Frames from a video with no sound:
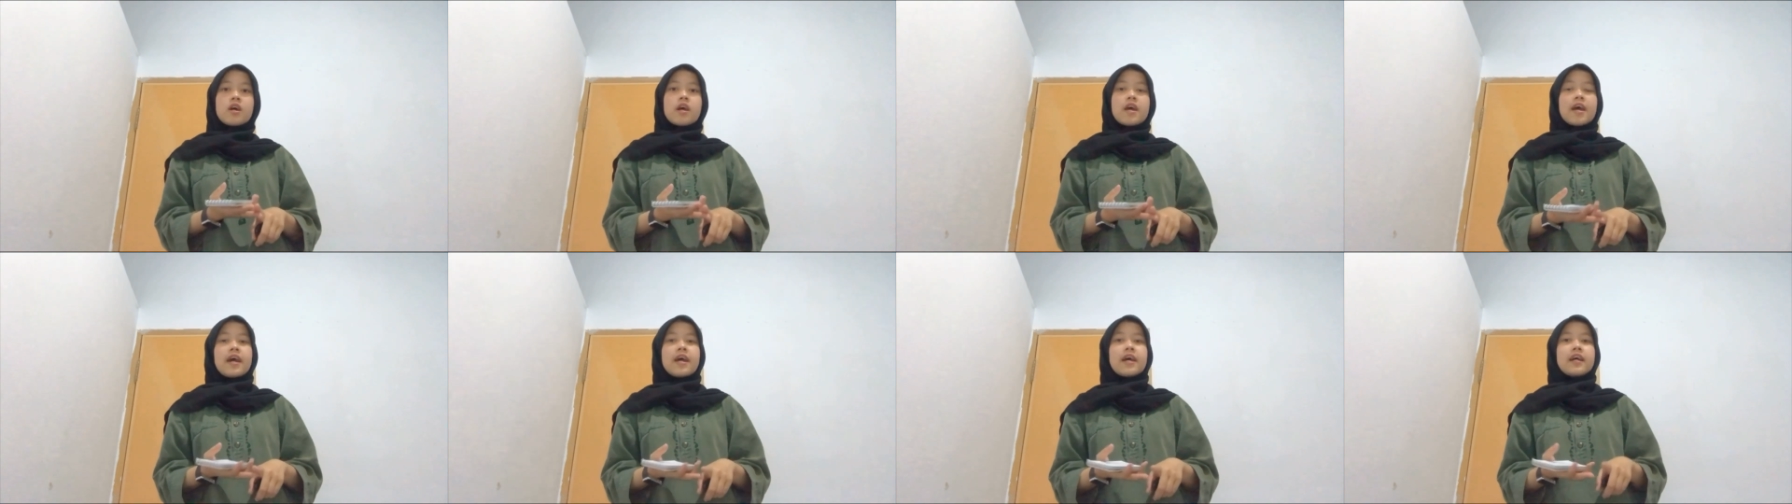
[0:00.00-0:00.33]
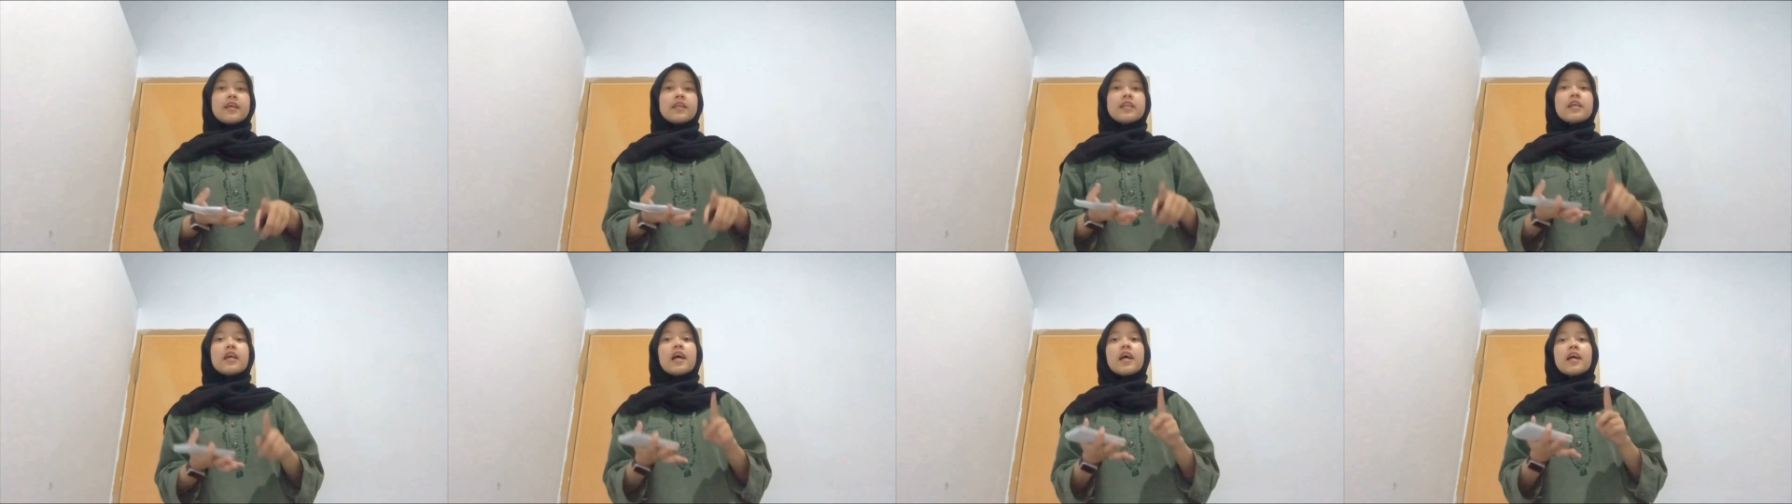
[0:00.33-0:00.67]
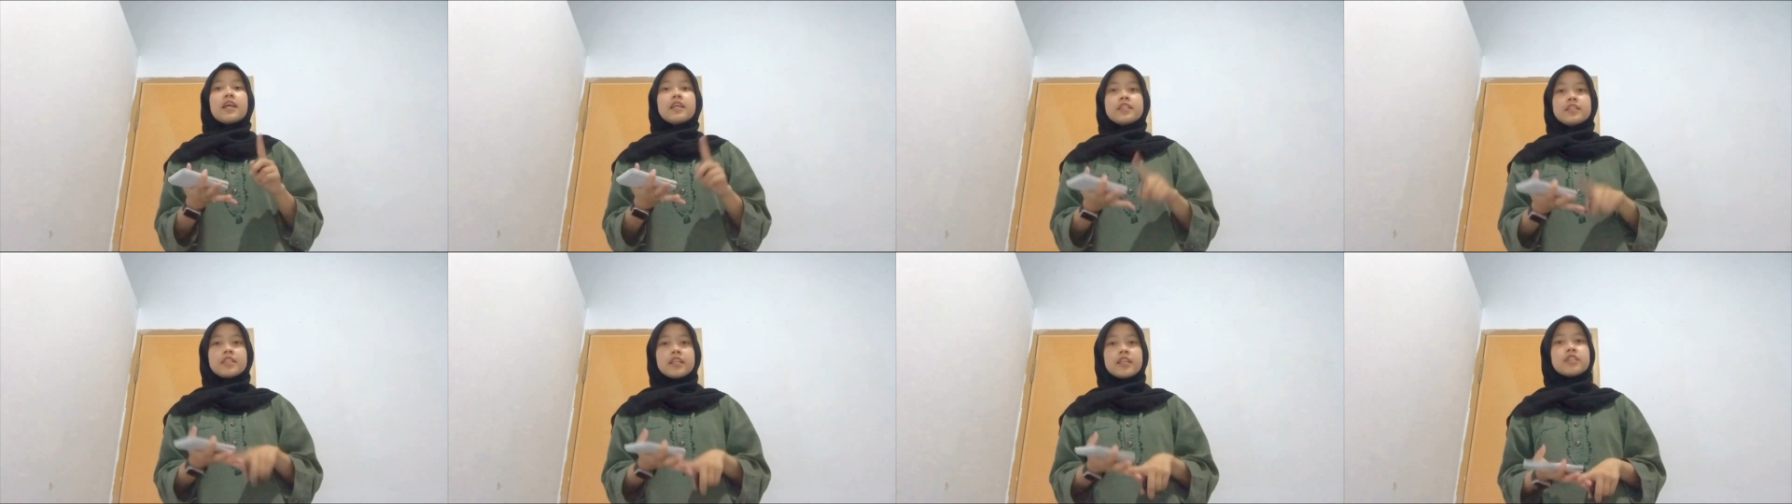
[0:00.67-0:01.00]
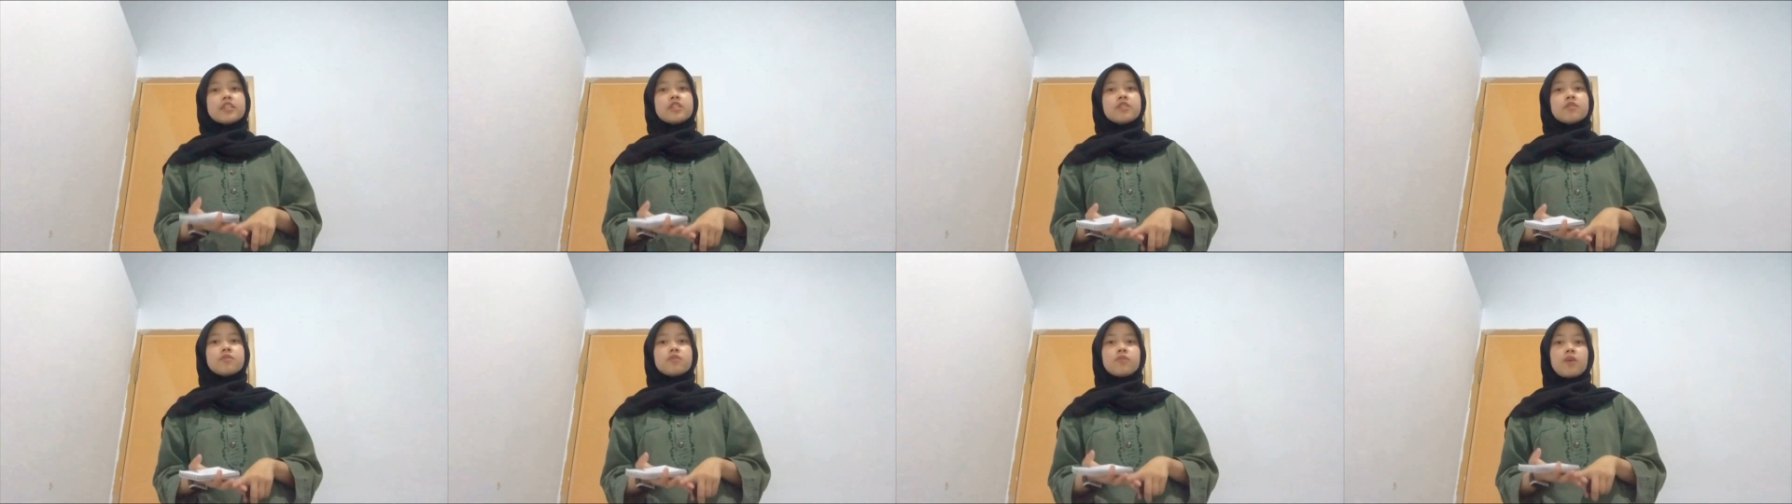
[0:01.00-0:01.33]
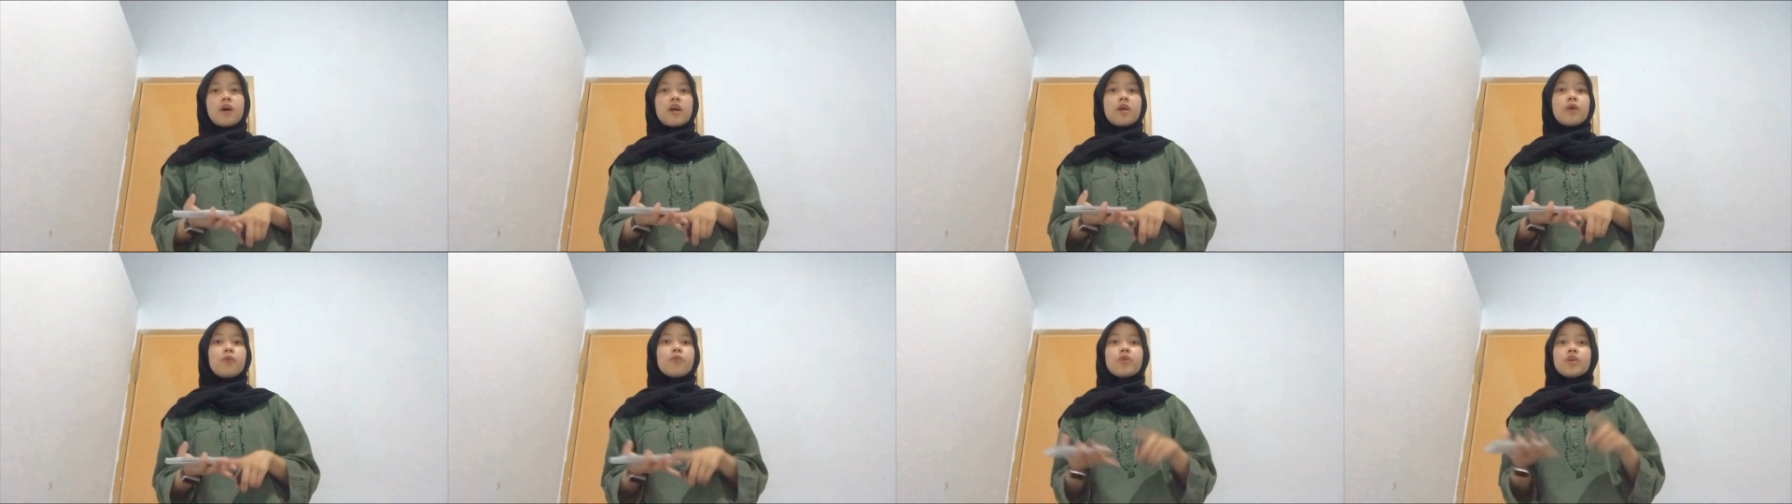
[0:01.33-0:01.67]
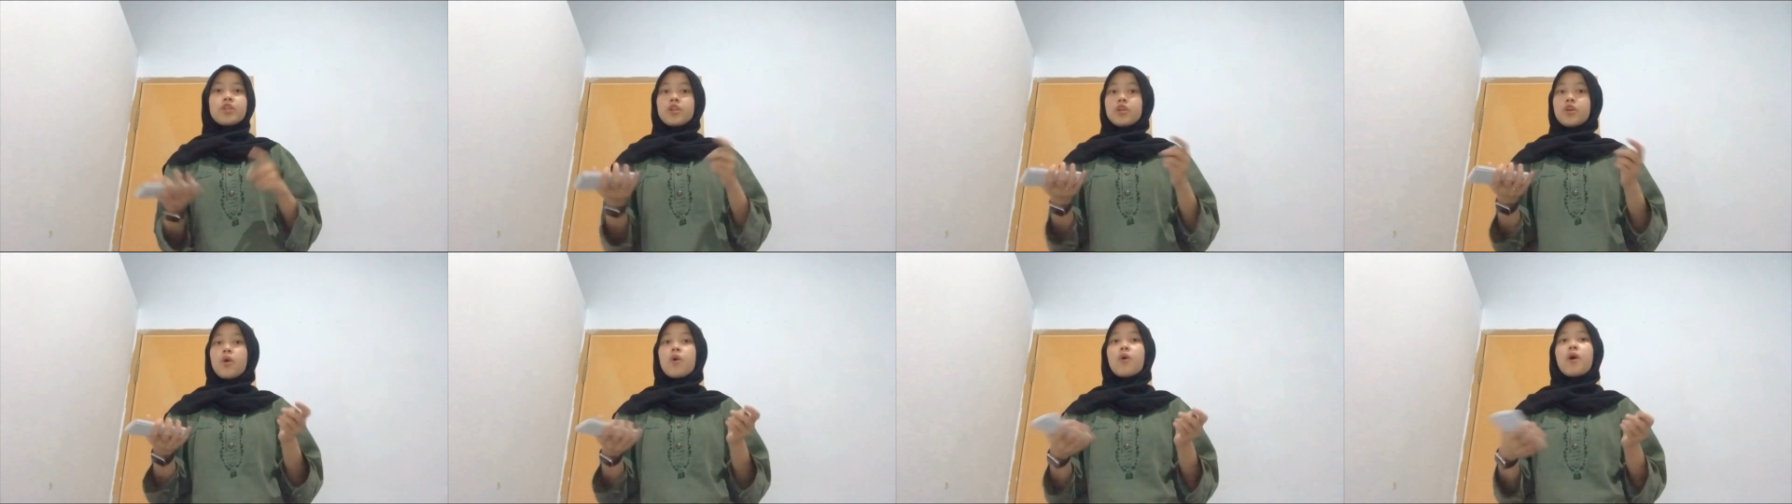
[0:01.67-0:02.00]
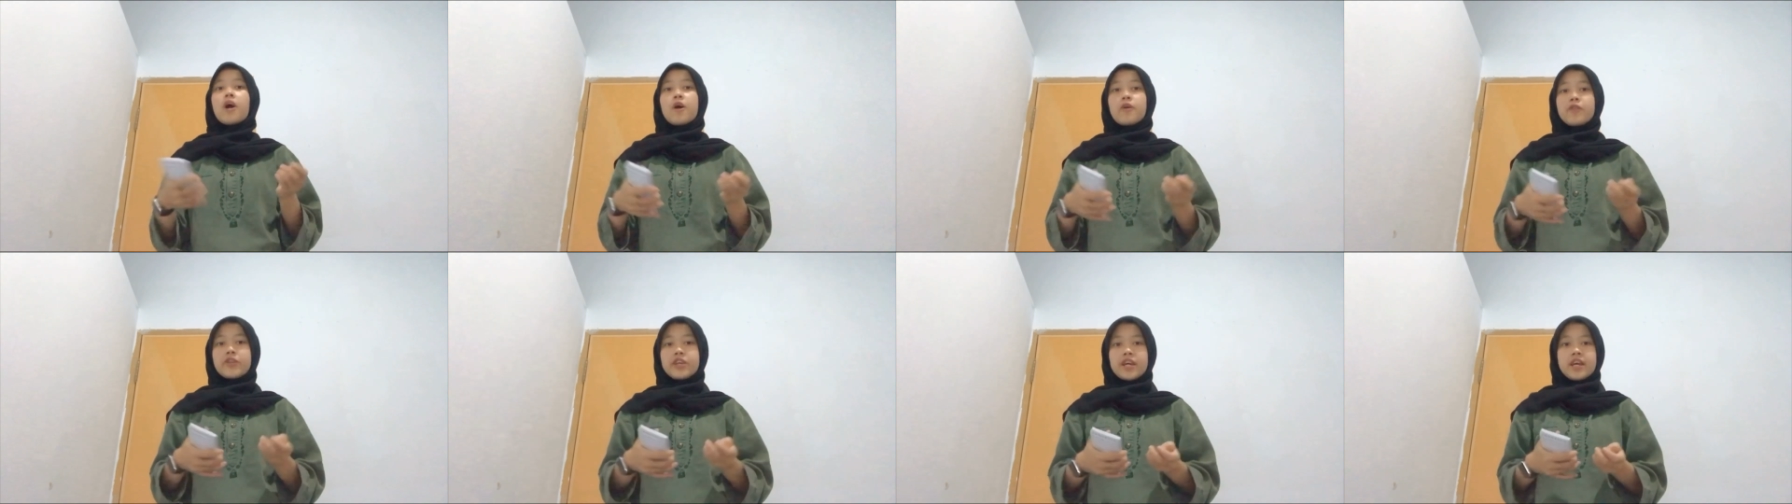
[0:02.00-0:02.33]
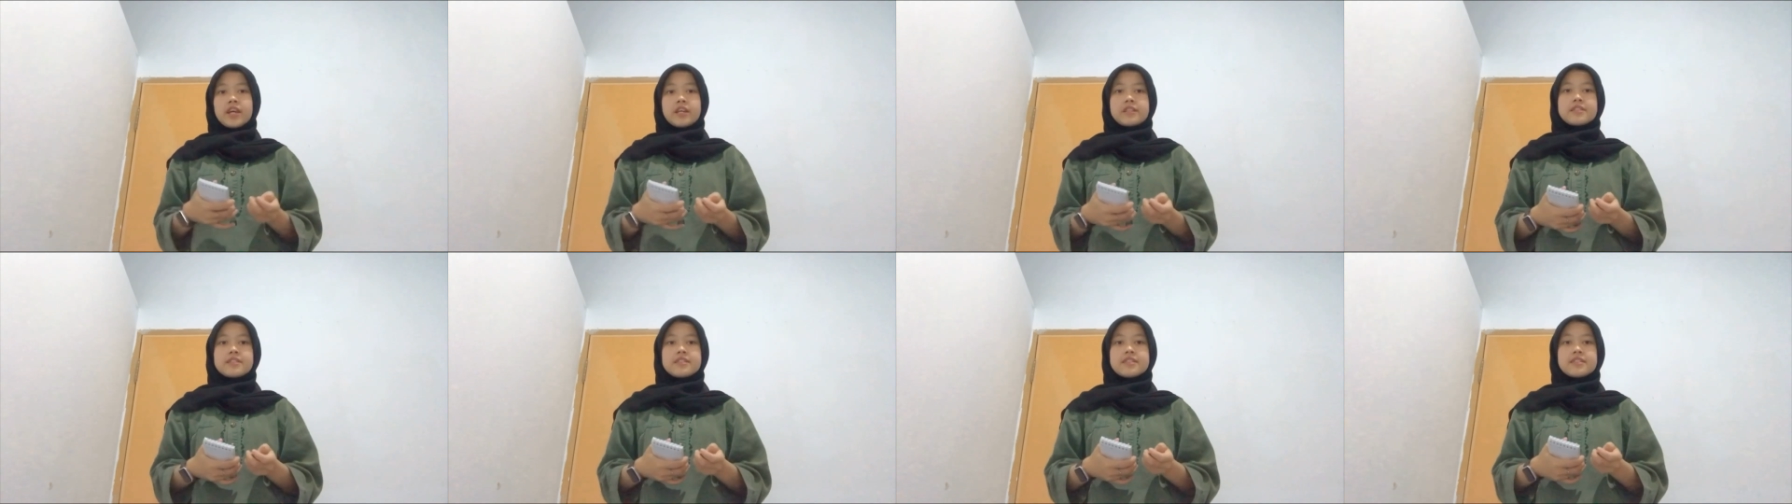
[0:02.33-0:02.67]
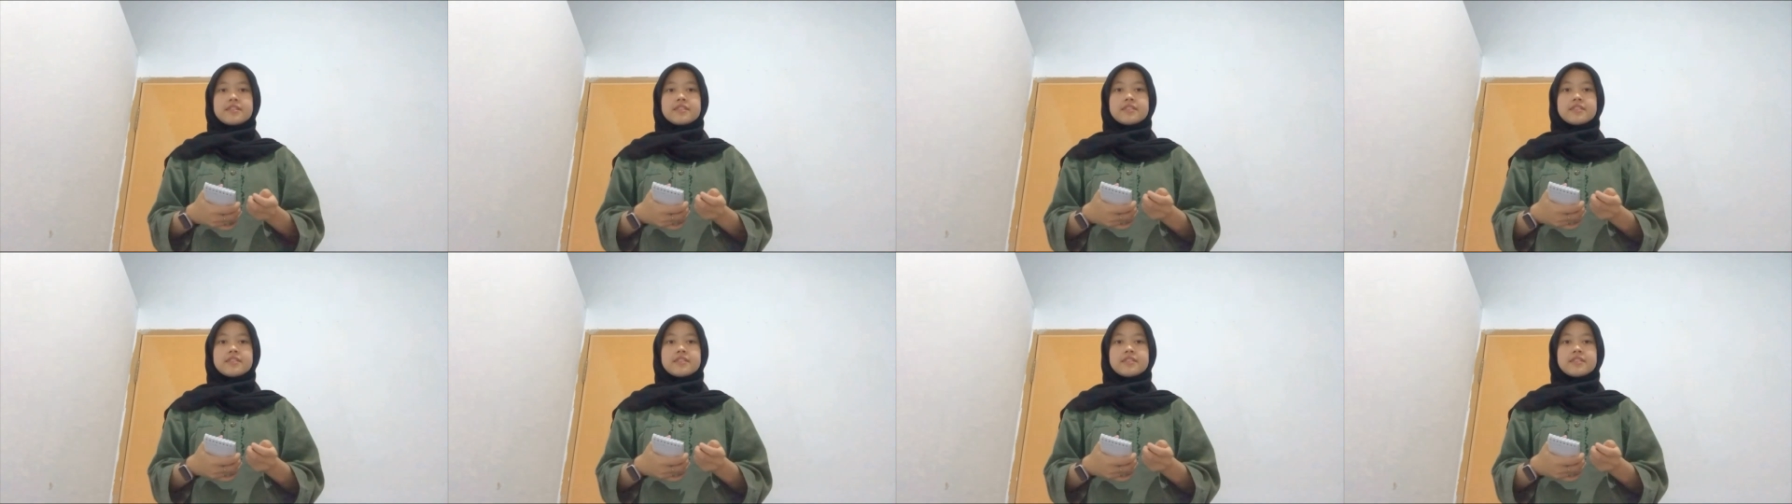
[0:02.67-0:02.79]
and identifying with your audience.